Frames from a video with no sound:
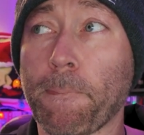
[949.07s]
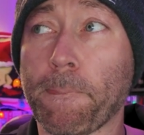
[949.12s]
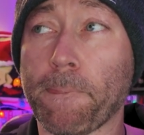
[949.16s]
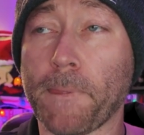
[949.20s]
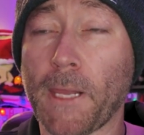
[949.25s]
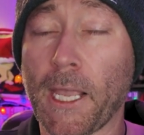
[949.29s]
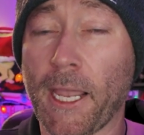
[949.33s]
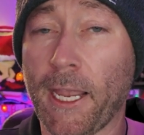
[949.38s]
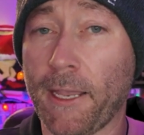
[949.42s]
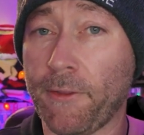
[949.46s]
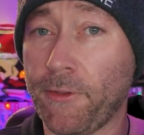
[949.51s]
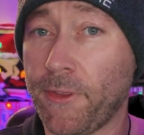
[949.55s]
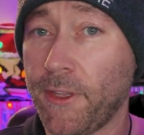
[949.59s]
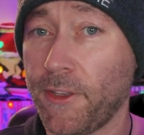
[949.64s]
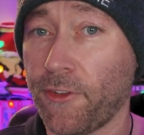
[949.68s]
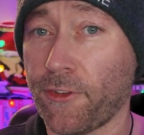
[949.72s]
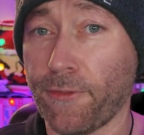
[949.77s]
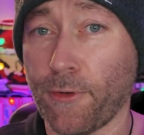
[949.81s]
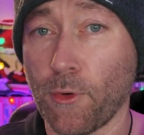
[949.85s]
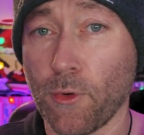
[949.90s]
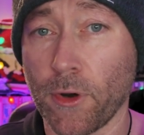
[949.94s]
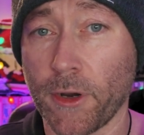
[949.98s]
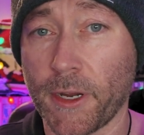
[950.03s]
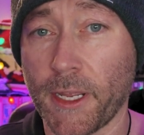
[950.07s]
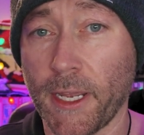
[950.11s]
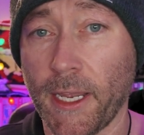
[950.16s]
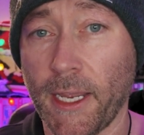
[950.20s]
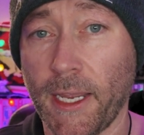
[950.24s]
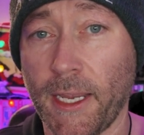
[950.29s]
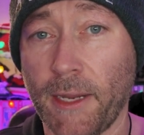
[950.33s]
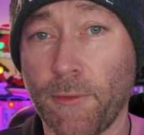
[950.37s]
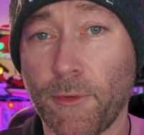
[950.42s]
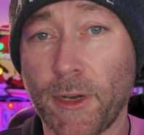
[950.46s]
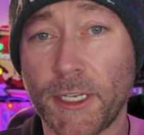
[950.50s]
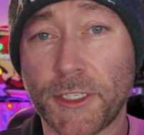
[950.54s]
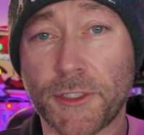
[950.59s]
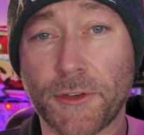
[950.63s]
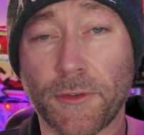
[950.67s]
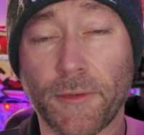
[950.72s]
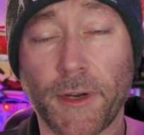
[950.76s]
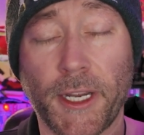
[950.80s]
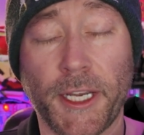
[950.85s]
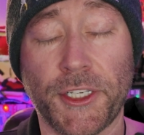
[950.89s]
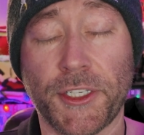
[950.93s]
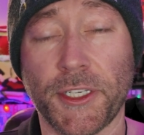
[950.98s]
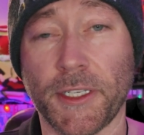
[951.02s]
And this 4K
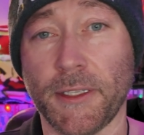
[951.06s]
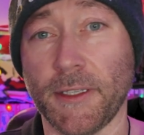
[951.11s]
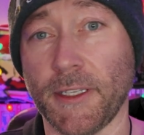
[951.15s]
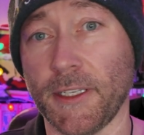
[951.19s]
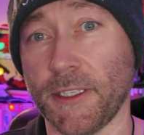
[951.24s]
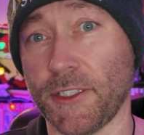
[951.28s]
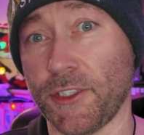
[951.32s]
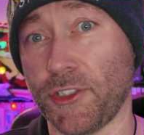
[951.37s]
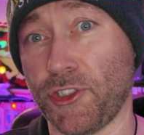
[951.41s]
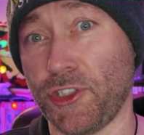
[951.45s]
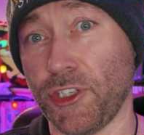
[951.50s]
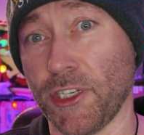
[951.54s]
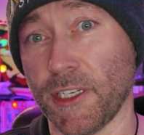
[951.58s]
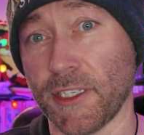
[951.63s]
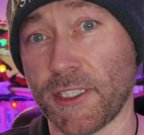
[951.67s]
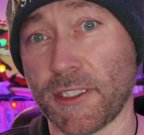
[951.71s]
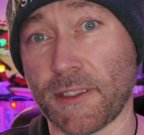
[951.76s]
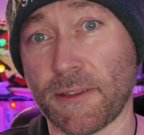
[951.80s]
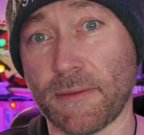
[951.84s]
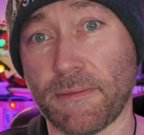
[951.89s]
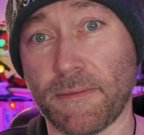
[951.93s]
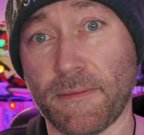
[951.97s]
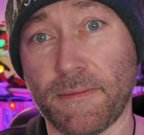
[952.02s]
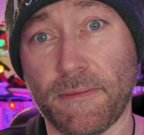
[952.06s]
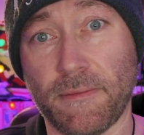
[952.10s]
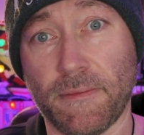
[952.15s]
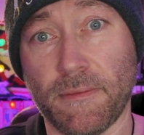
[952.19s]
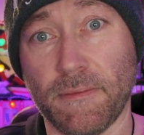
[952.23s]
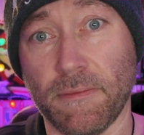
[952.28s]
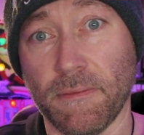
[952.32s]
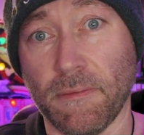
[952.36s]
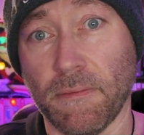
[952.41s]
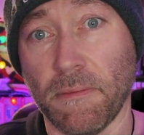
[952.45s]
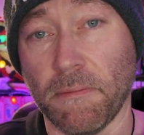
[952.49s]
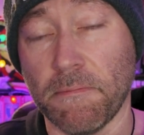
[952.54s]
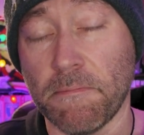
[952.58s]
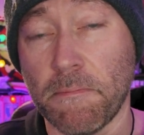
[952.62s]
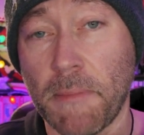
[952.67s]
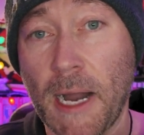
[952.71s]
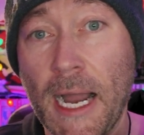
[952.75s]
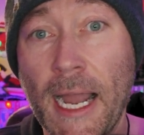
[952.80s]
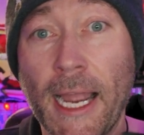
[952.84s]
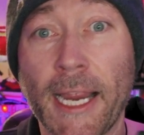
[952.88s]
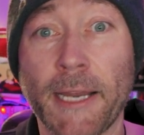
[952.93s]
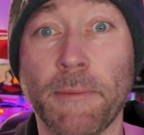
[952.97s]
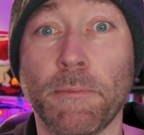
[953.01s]
restoration is just
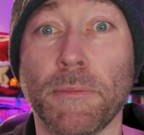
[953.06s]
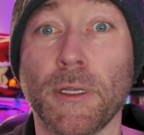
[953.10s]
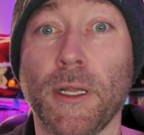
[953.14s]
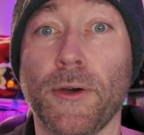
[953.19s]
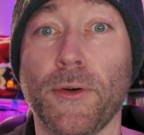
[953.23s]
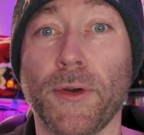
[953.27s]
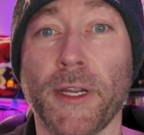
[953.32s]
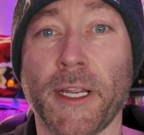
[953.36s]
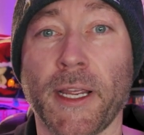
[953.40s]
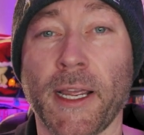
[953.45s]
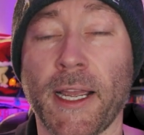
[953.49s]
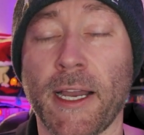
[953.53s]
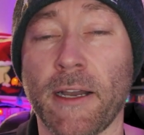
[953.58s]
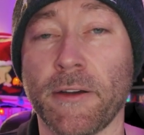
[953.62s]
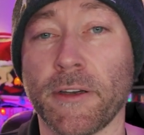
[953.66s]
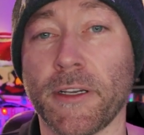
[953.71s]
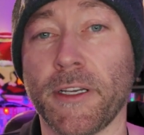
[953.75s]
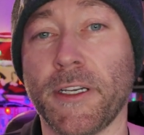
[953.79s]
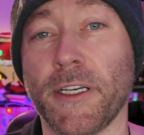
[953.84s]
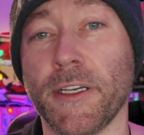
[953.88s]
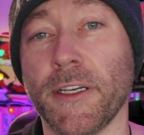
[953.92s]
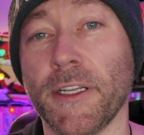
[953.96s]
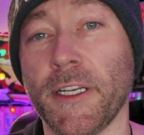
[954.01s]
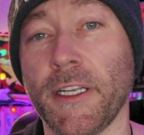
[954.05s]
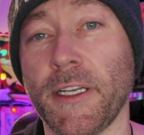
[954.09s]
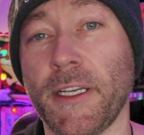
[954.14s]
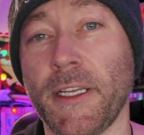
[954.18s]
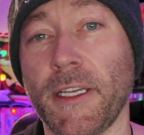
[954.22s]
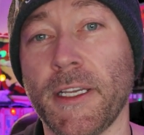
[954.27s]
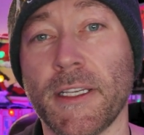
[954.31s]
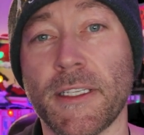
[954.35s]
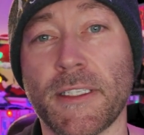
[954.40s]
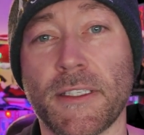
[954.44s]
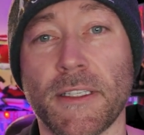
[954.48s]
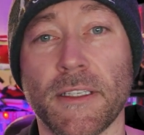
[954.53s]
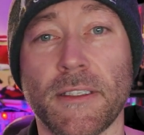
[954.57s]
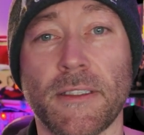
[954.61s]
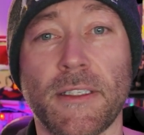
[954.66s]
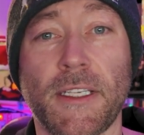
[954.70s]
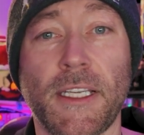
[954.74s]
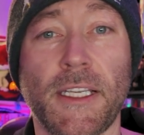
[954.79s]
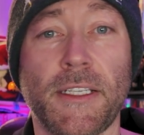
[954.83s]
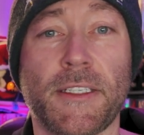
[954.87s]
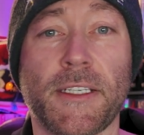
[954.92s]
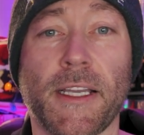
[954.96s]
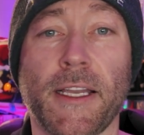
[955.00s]
mind-blowing how good it is. The
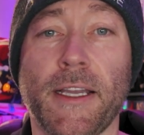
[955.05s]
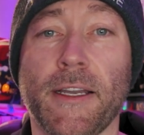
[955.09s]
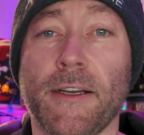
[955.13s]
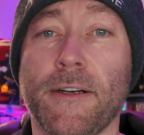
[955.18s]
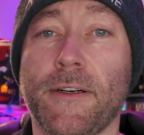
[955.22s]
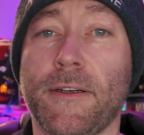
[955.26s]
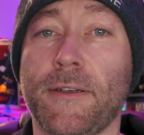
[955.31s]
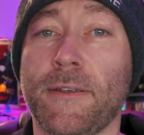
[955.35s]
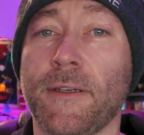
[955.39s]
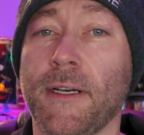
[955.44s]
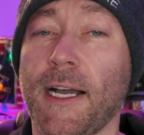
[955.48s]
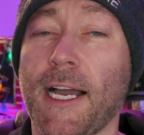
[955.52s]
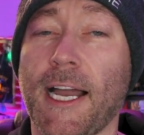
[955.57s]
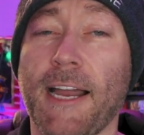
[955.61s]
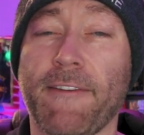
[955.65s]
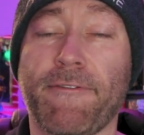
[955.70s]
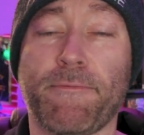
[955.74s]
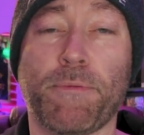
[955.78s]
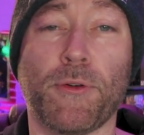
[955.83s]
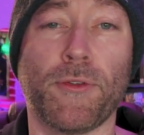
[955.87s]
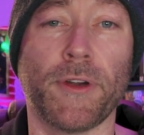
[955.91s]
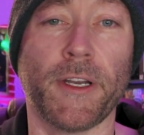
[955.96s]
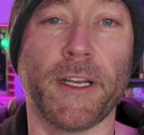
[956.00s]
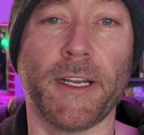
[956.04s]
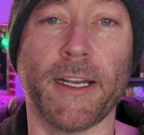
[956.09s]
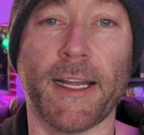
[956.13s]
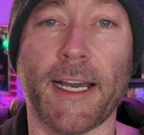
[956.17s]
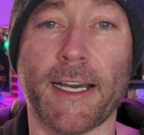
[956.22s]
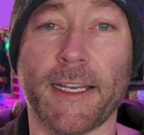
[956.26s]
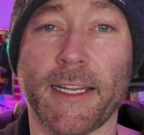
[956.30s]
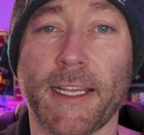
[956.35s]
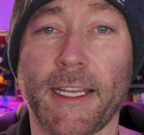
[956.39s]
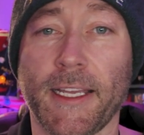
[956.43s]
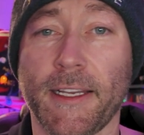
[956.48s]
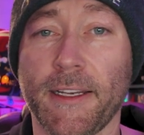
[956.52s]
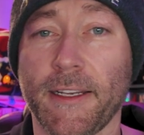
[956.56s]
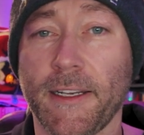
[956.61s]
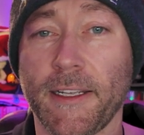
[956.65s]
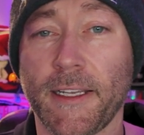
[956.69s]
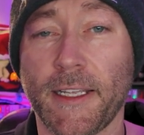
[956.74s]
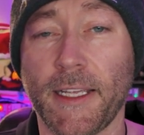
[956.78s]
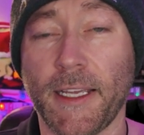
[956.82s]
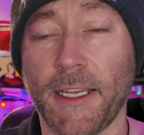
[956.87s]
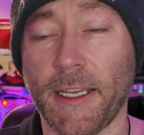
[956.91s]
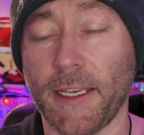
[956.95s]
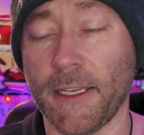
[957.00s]
detail, I've pointed out again and
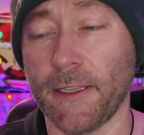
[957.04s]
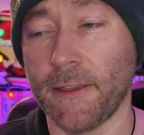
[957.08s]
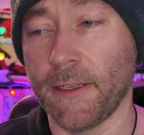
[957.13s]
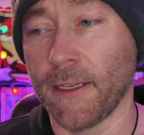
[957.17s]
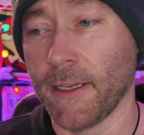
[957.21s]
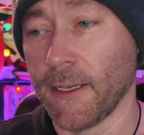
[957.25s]
again.